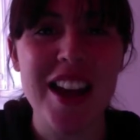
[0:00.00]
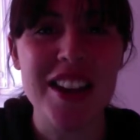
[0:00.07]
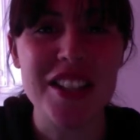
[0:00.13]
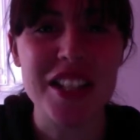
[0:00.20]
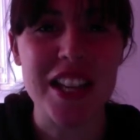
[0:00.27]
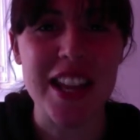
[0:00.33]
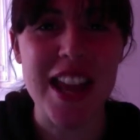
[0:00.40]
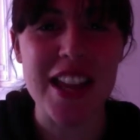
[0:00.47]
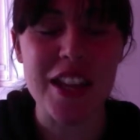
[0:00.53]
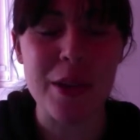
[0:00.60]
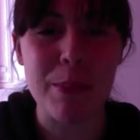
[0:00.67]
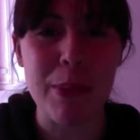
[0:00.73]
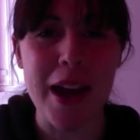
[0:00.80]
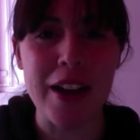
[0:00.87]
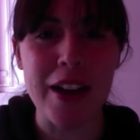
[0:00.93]
to get
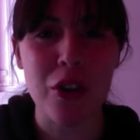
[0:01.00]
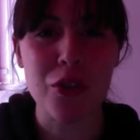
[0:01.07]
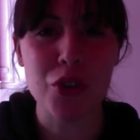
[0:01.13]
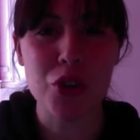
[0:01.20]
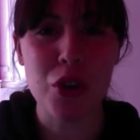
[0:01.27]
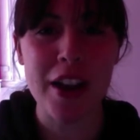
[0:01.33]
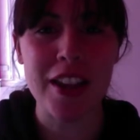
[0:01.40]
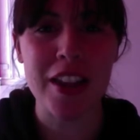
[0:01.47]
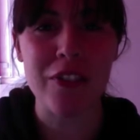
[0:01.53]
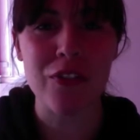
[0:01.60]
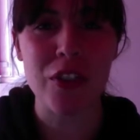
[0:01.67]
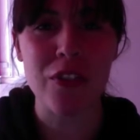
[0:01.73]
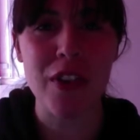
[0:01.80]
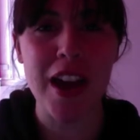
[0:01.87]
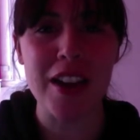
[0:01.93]
you back on track if
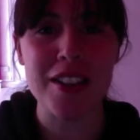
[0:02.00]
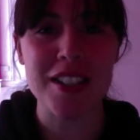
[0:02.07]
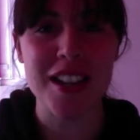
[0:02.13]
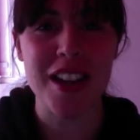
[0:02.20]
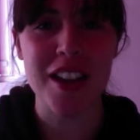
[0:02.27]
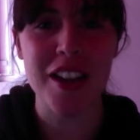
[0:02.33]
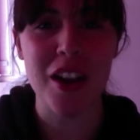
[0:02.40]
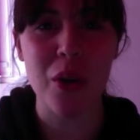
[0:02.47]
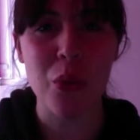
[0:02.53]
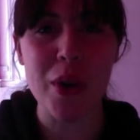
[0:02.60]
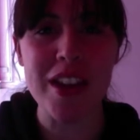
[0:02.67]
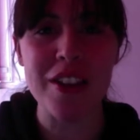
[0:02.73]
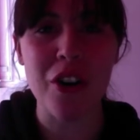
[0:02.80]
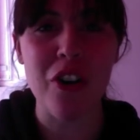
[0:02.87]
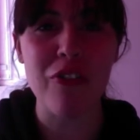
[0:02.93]
you've had a
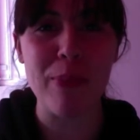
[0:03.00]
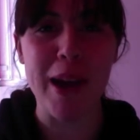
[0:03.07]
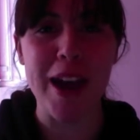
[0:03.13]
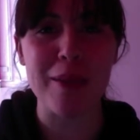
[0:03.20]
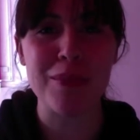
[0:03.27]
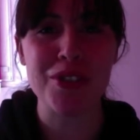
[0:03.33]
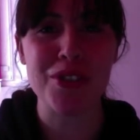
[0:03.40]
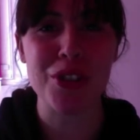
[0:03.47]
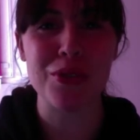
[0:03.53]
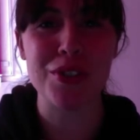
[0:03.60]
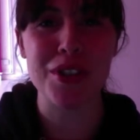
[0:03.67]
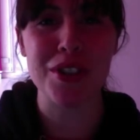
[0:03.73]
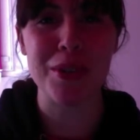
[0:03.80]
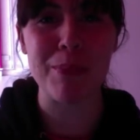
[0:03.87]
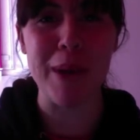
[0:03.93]
week off, perhaps due
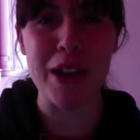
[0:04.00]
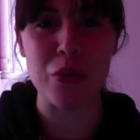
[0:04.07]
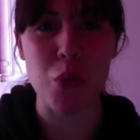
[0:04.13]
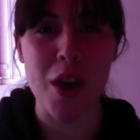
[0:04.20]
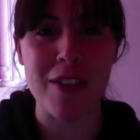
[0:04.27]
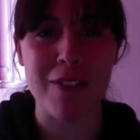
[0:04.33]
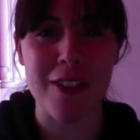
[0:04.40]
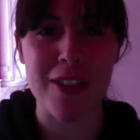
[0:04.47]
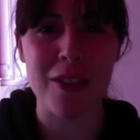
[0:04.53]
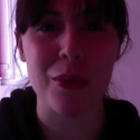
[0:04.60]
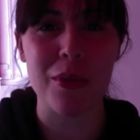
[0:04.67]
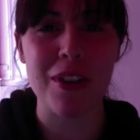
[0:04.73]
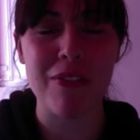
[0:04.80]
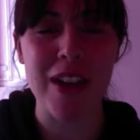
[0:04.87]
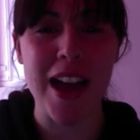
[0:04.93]
to the bad weather that
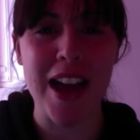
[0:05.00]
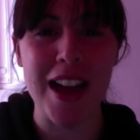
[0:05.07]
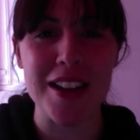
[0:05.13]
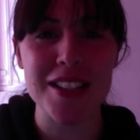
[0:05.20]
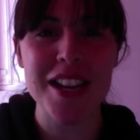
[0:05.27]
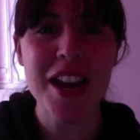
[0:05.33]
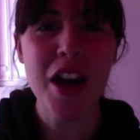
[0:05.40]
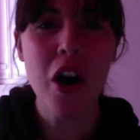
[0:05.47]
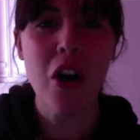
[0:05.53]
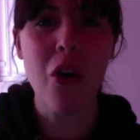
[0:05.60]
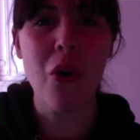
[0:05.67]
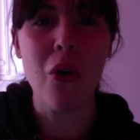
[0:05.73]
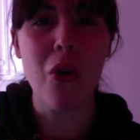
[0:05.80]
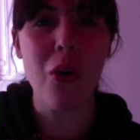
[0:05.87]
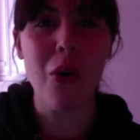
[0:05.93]
we've had,
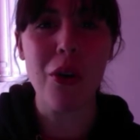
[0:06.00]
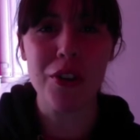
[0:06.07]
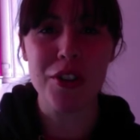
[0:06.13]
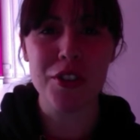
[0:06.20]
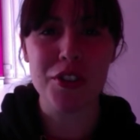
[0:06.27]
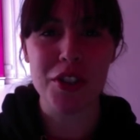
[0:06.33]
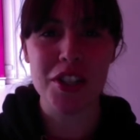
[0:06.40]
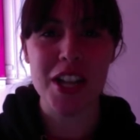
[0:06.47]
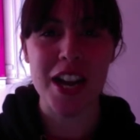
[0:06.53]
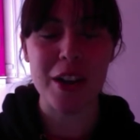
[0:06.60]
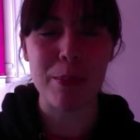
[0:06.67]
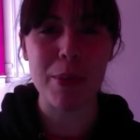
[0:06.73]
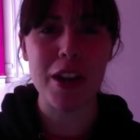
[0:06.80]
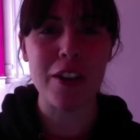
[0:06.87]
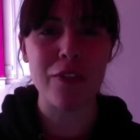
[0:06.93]
or you just had
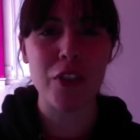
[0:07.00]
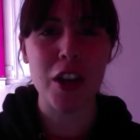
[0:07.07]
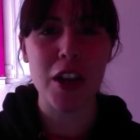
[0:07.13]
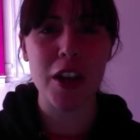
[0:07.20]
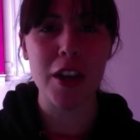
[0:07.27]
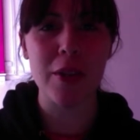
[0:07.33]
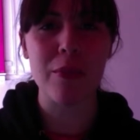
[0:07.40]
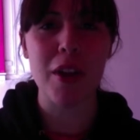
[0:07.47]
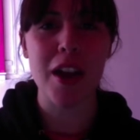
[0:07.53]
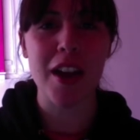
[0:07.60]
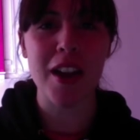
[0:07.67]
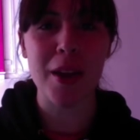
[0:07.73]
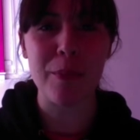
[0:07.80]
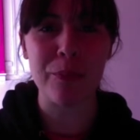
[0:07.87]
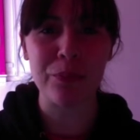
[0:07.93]
a bit of
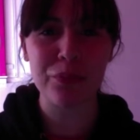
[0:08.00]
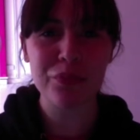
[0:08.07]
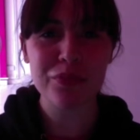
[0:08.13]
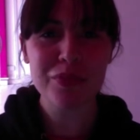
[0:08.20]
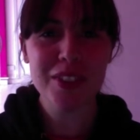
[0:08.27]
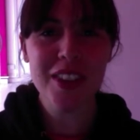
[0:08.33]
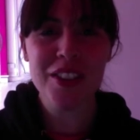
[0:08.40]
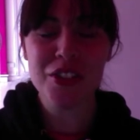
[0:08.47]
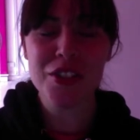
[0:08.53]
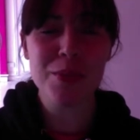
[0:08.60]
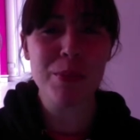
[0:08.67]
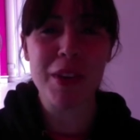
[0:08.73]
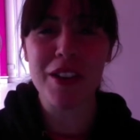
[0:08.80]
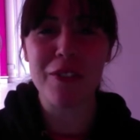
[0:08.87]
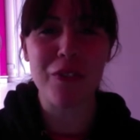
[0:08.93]
a
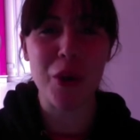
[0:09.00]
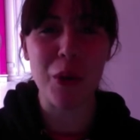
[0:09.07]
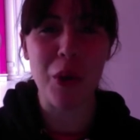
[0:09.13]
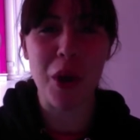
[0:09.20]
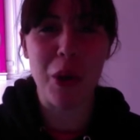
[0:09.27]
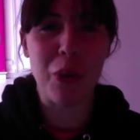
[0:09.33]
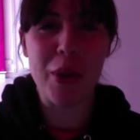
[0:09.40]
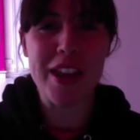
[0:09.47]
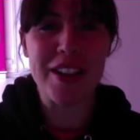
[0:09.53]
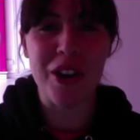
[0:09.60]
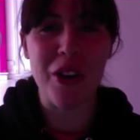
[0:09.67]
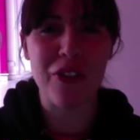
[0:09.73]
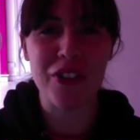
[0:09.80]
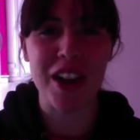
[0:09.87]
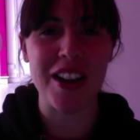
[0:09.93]
week
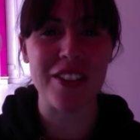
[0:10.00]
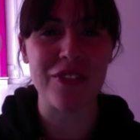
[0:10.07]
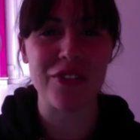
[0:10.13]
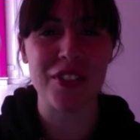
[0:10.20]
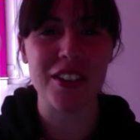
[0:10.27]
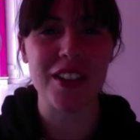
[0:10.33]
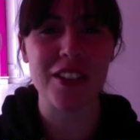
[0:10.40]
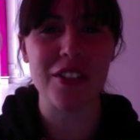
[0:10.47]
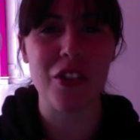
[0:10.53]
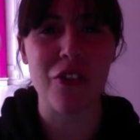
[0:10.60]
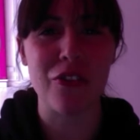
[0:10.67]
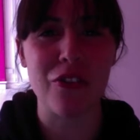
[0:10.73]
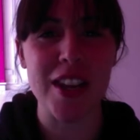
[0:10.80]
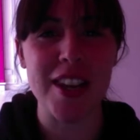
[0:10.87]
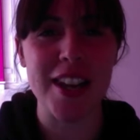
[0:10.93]
off, kind of not
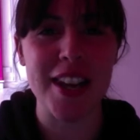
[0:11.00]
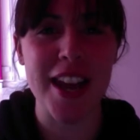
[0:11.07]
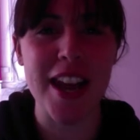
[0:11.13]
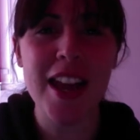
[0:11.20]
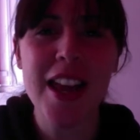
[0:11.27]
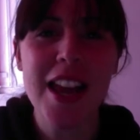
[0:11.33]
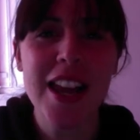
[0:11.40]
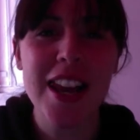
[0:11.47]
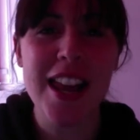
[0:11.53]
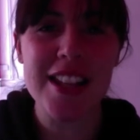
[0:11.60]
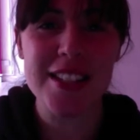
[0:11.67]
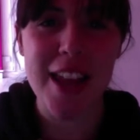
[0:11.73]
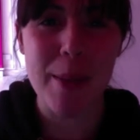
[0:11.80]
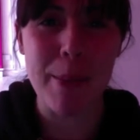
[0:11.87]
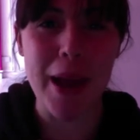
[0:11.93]
feeling it.
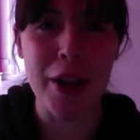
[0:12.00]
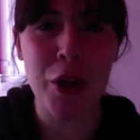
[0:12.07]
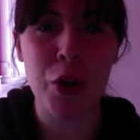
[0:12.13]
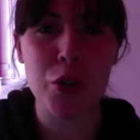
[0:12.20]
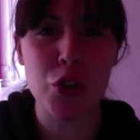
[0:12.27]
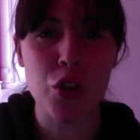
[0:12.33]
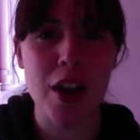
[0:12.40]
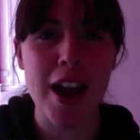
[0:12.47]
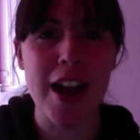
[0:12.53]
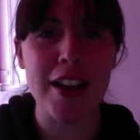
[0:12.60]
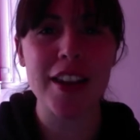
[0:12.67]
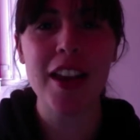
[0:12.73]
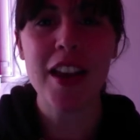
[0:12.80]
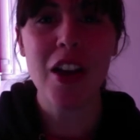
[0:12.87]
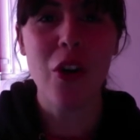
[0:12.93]
Let's get back on
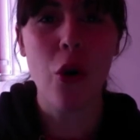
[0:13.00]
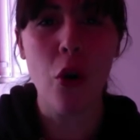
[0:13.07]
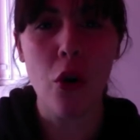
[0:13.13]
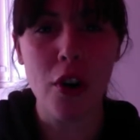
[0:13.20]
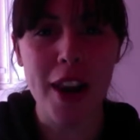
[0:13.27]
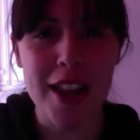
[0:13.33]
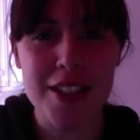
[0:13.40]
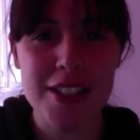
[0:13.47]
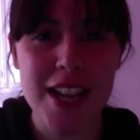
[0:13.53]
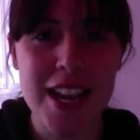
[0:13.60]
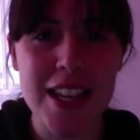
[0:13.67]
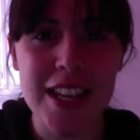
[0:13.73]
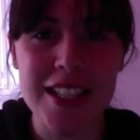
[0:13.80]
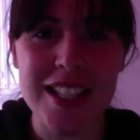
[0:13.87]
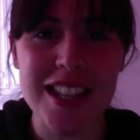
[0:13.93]
track, or let's
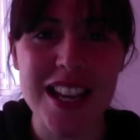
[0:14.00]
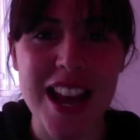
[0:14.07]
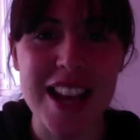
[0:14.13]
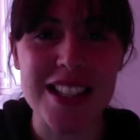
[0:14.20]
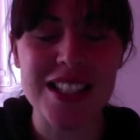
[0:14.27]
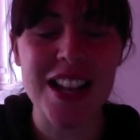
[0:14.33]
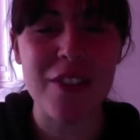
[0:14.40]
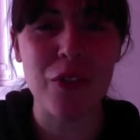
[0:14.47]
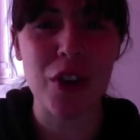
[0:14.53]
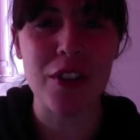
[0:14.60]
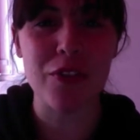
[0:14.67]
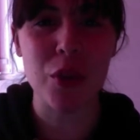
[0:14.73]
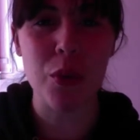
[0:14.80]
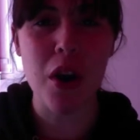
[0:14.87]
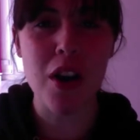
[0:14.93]
take it to the next level.
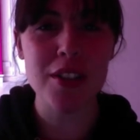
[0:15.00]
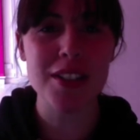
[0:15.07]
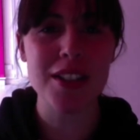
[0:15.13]
If you are